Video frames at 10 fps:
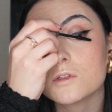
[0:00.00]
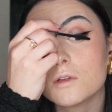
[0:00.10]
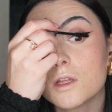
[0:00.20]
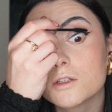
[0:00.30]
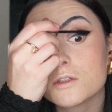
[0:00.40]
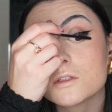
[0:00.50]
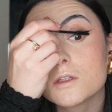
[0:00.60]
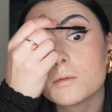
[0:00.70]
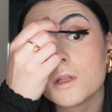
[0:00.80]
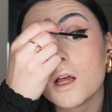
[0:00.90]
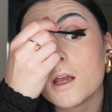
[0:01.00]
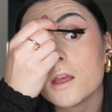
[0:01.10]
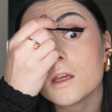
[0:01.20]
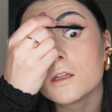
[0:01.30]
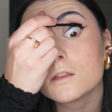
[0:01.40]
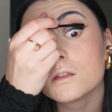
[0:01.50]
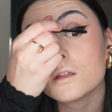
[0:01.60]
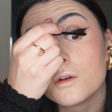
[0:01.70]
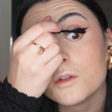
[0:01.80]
So let's just apply it. Oh,